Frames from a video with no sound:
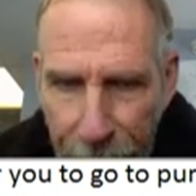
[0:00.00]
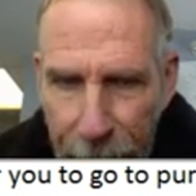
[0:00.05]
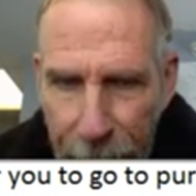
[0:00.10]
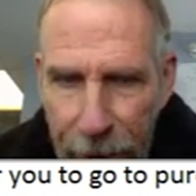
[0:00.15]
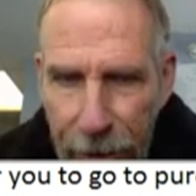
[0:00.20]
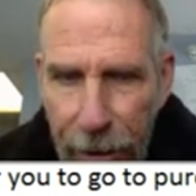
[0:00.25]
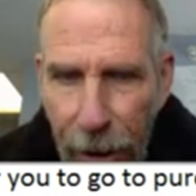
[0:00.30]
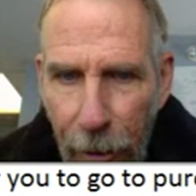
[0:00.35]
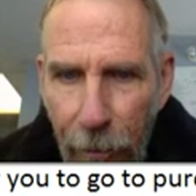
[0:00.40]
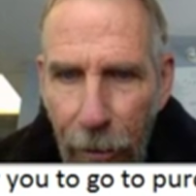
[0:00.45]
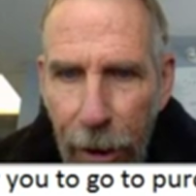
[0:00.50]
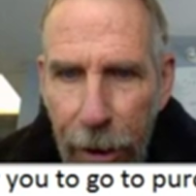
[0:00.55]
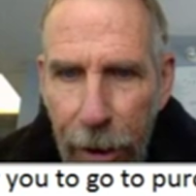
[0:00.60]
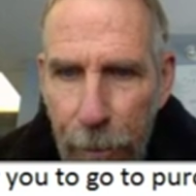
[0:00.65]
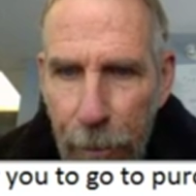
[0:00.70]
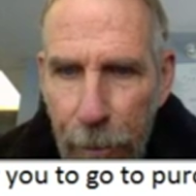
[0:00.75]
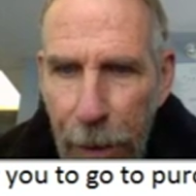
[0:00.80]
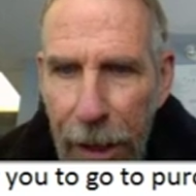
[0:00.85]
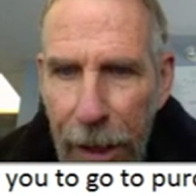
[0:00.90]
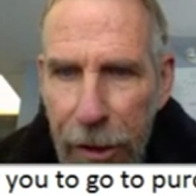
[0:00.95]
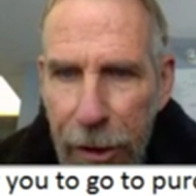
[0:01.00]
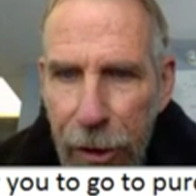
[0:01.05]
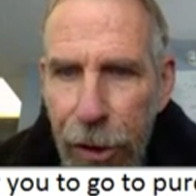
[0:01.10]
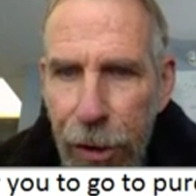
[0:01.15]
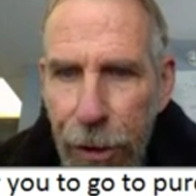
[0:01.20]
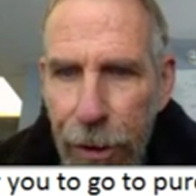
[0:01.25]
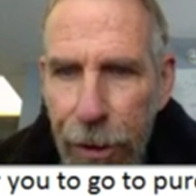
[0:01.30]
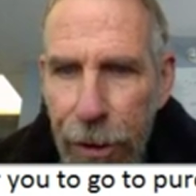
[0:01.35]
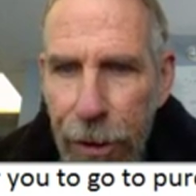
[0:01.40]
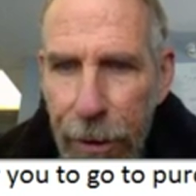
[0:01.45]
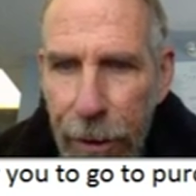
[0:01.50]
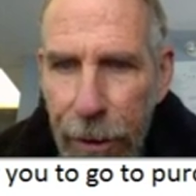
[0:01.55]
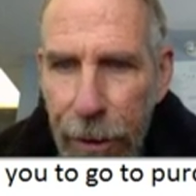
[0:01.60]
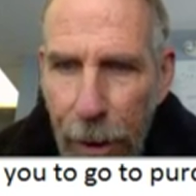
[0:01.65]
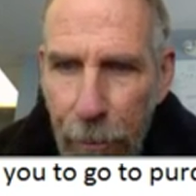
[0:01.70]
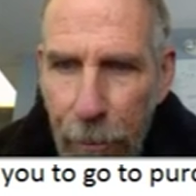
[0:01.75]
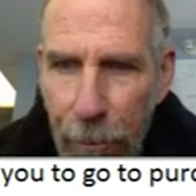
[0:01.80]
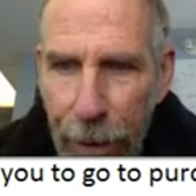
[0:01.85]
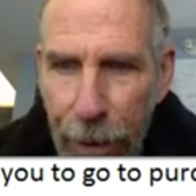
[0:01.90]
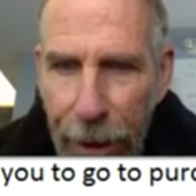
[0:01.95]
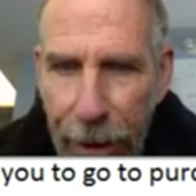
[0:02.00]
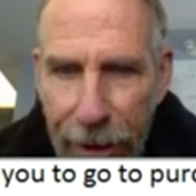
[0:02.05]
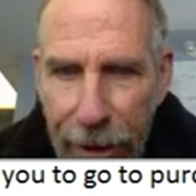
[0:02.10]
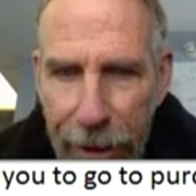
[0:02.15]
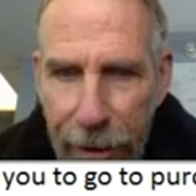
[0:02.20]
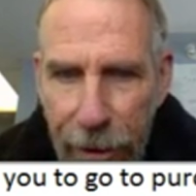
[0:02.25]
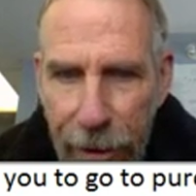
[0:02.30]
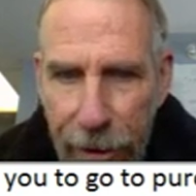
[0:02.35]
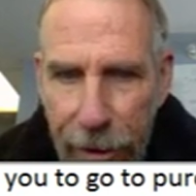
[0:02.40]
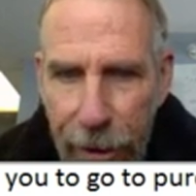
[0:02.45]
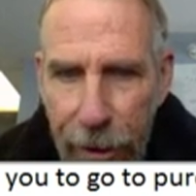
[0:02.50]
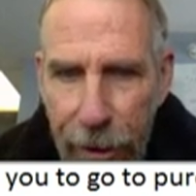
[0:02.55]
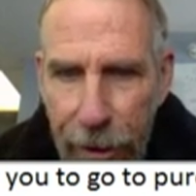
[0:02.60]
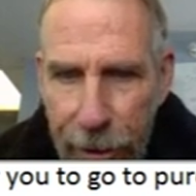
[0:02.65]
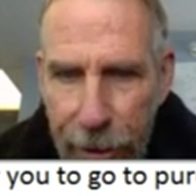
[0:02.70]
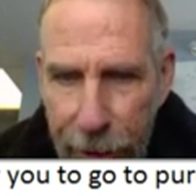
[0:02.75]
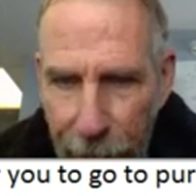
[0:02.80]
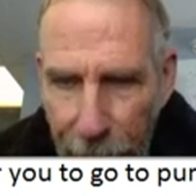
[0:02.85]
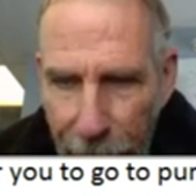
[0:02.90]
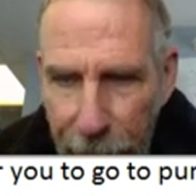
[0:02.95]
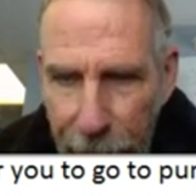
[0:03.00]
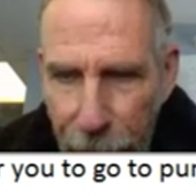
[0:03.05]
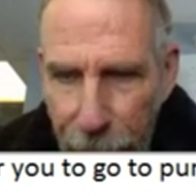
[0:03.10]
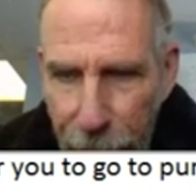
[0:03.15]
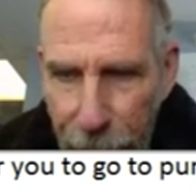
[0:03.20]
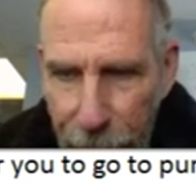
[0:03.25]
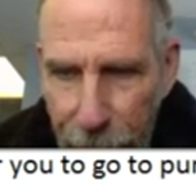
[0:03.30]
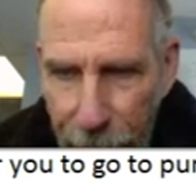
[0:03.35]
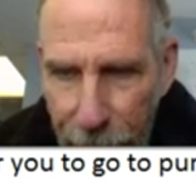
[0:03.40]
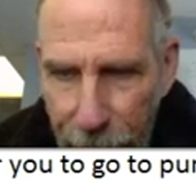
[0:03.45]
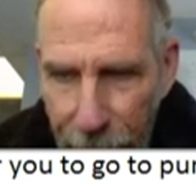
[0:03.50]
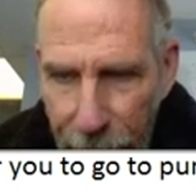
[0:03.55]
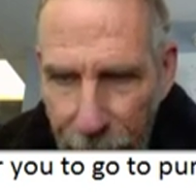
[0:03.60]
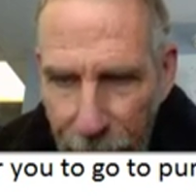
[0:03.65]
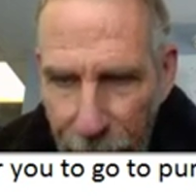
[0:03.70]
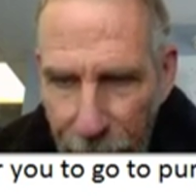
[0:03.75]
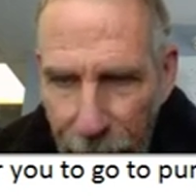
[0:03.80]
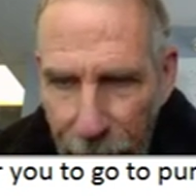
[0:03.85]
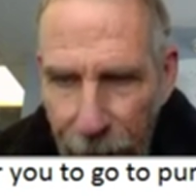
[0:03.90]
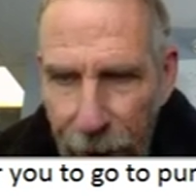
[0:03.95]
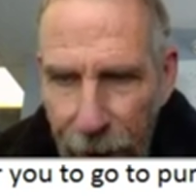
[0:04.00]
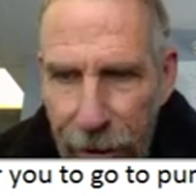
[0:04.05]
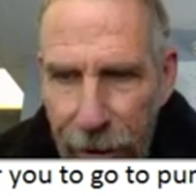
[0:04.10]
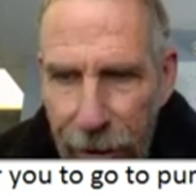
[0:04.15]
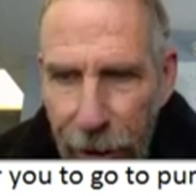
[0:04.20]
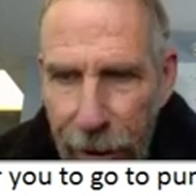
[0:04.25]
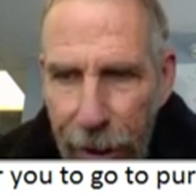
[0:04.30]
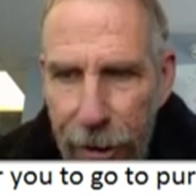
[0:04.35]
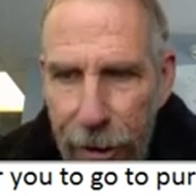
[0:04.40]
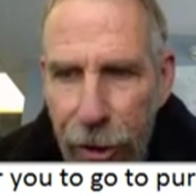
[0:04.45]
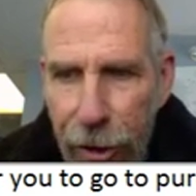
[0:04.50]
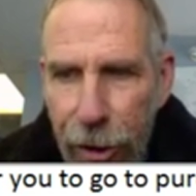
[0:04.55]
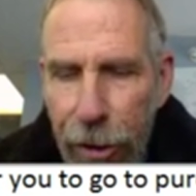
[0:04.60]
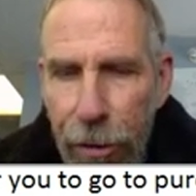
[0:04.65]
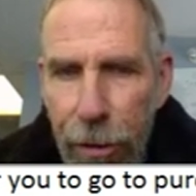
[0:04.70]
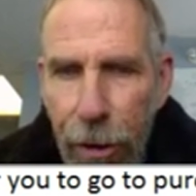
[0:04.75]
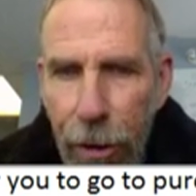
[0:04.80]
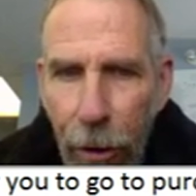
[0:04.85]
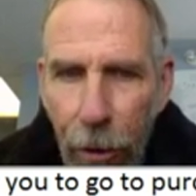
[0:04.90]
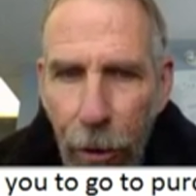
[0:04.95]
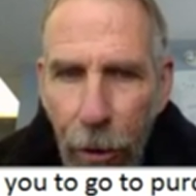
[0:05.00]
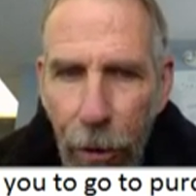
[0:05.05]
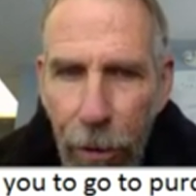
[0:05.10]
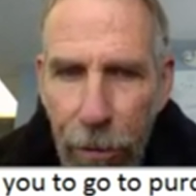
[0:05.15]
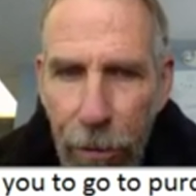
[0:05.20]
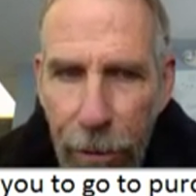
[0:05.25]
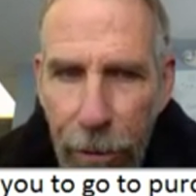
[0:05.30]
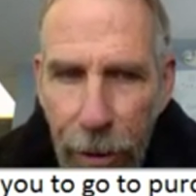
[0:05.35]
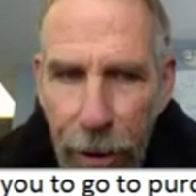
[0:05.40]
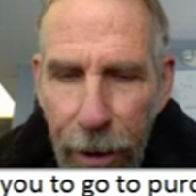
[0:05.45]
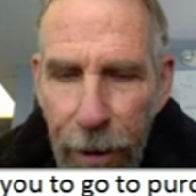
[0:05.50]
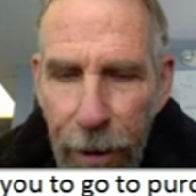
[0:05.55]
So I wanted to make sure and bring this to your attention so that you know